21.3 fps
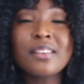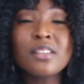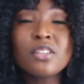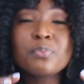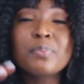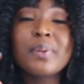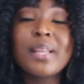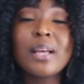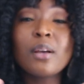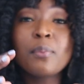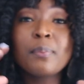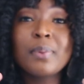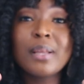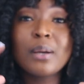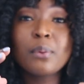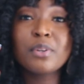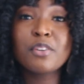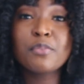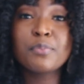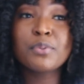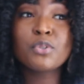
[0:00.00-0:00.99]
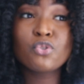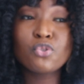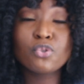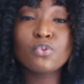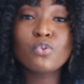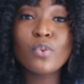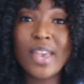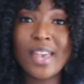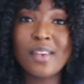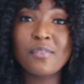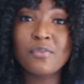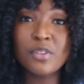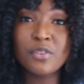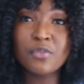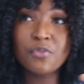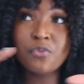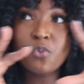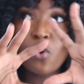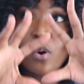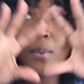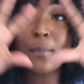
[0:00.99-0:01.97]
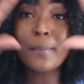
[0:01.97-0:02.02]
I think black on black would have been too heavy
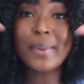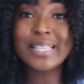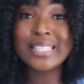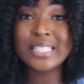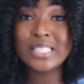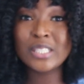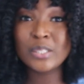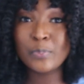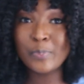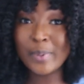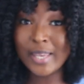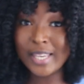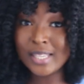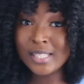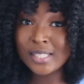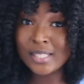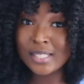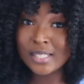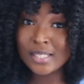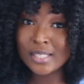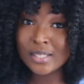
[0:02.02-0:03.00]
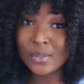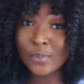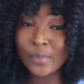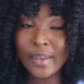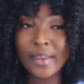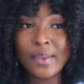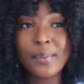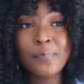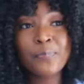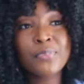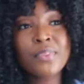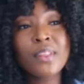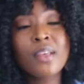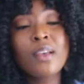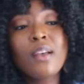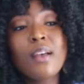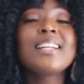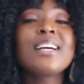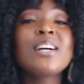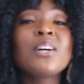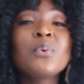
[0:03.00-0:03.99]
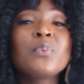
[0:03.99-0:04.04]
for my space. Okay,
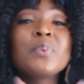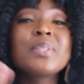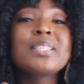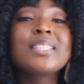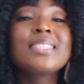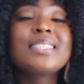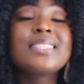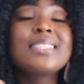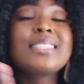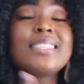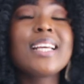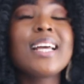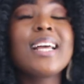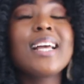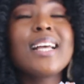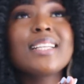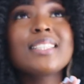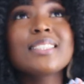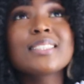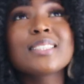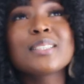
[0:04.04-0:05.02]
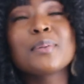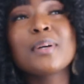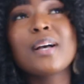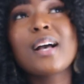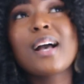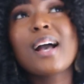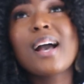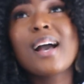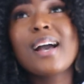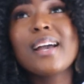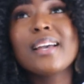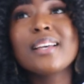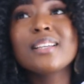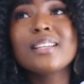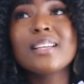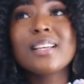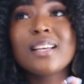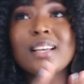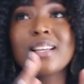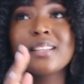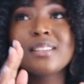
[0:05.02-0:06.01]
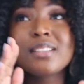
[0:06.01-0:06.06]
now with the desk,
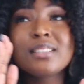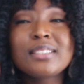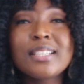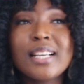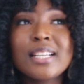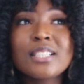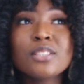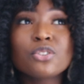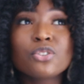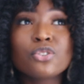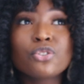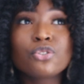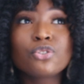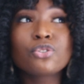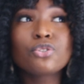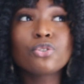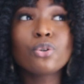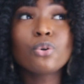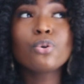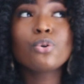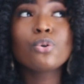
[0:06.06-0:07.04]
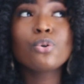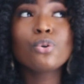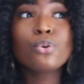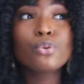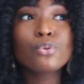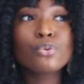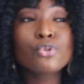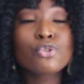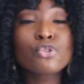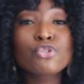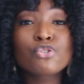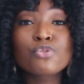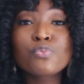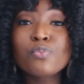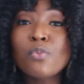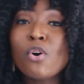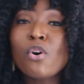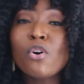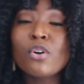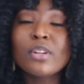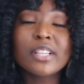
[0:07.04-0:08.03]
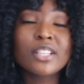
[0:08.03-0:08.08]
the desk is so
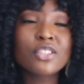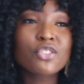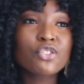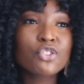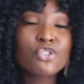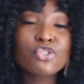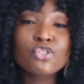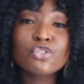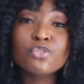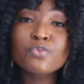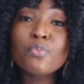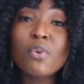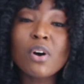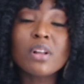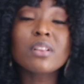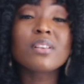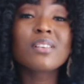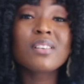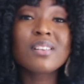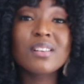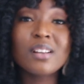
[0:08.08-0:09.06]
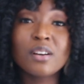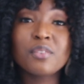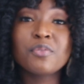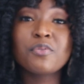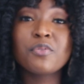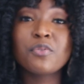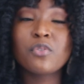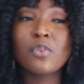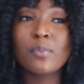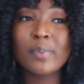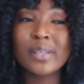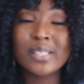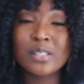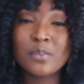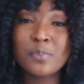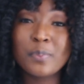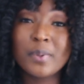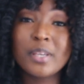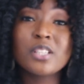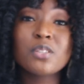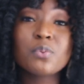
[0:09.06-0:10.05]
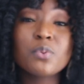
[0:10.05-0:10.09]
small. It's just small enough for my
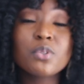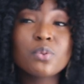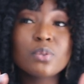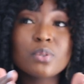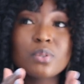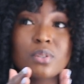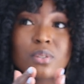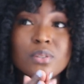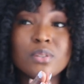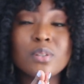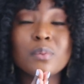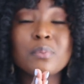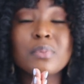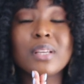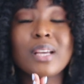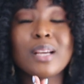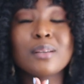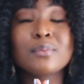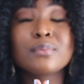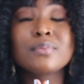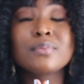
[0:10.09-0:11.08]
space, which was something I